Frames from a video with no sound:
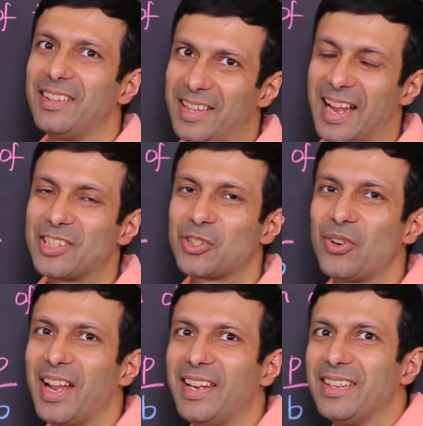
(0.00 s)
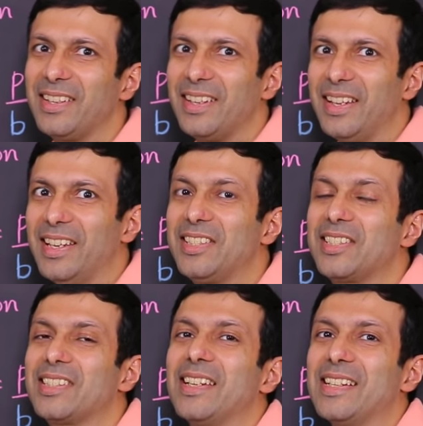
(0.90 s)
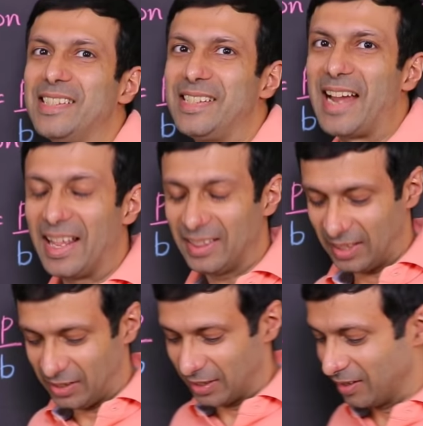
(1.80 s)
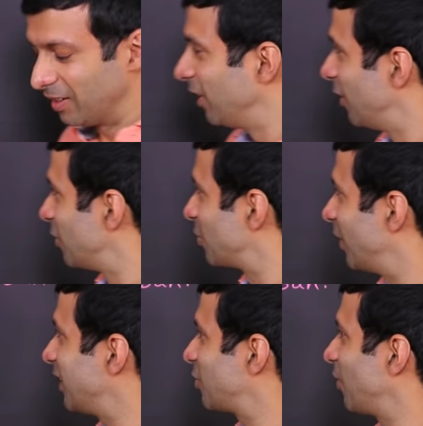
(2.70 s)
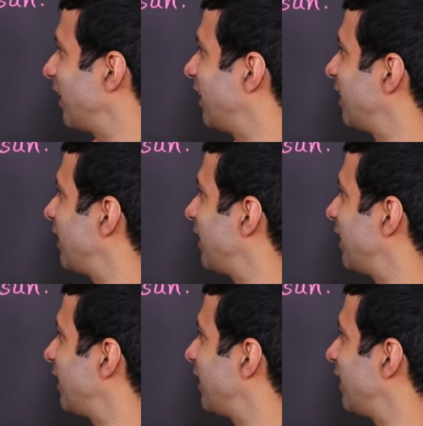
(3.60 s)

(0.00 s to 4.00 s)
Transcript: That's right, it's tan theta. So let's write that